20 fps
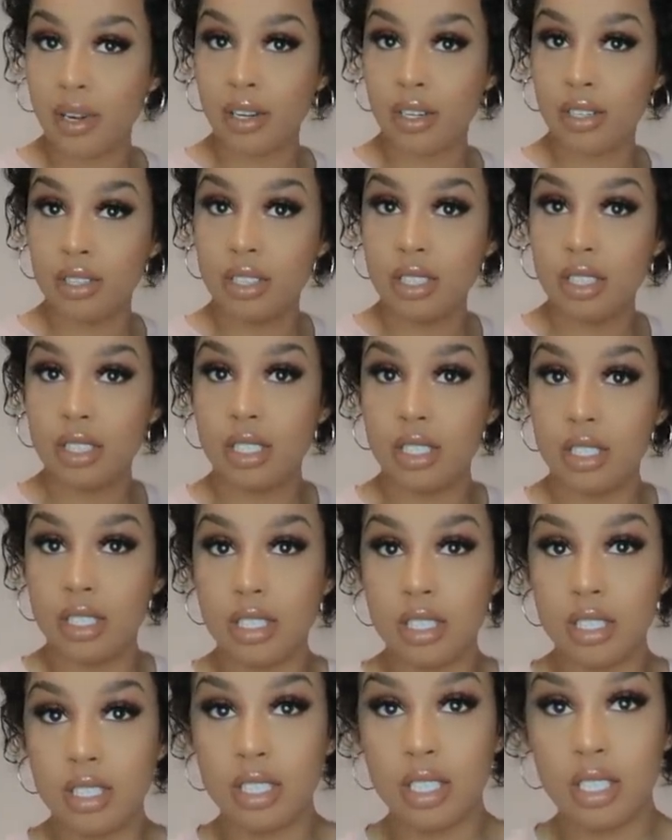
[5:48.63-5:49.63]
because
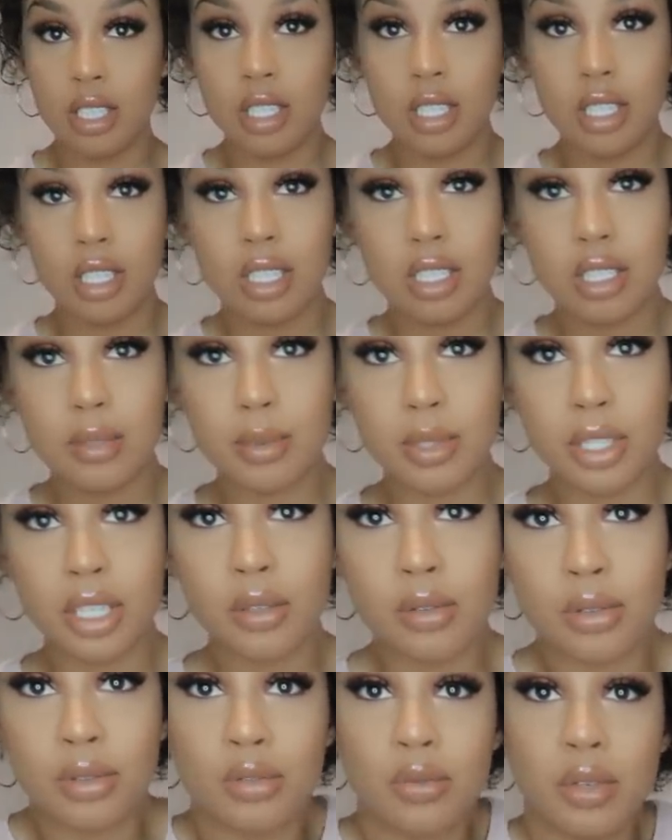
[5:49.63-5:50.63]
this
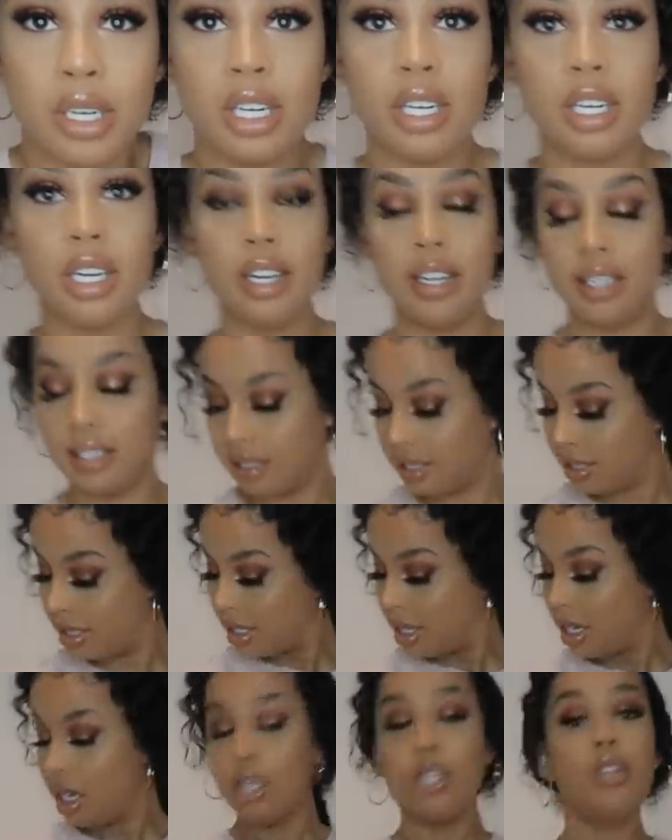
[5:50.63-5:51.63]
material is really nice.
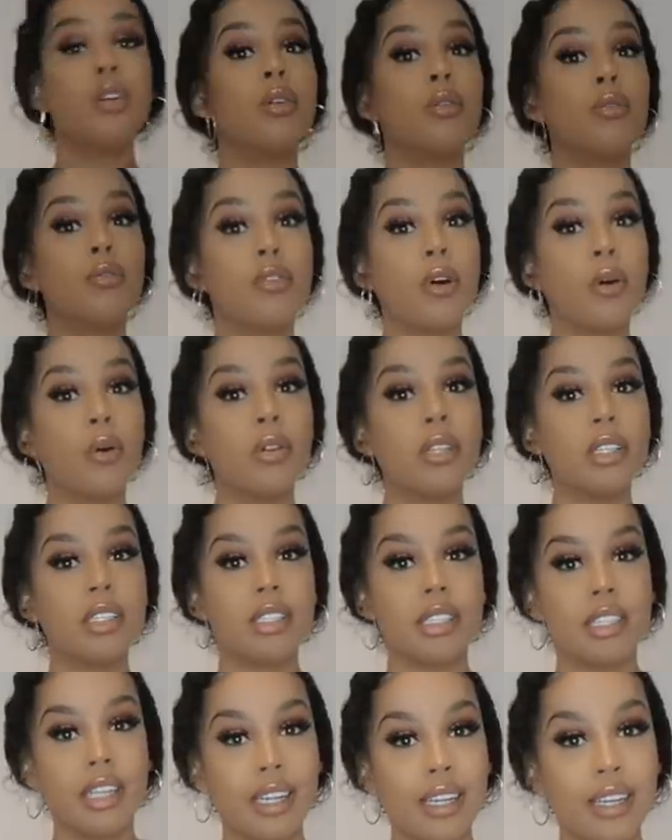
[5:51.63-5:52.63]
You could fold the
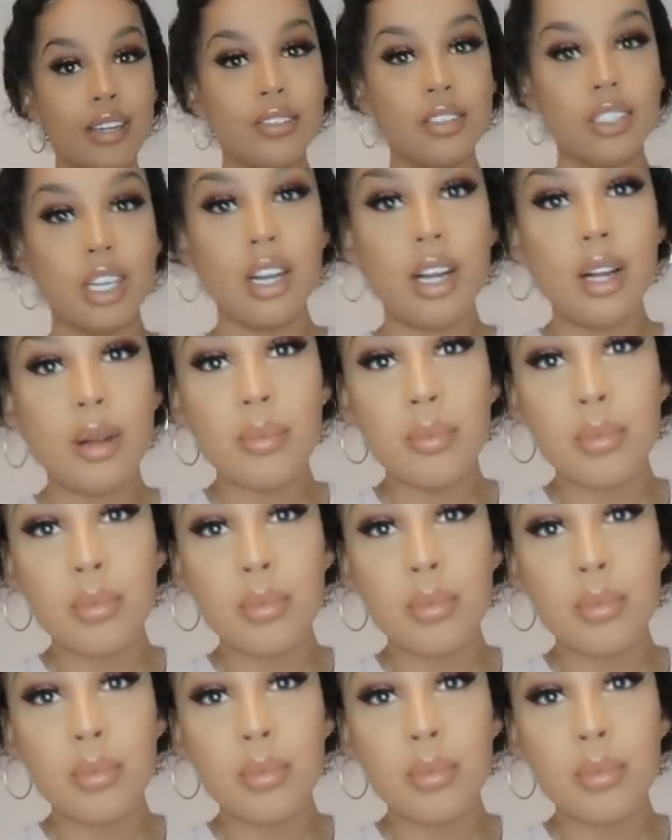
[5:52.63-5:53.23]
sleeves up.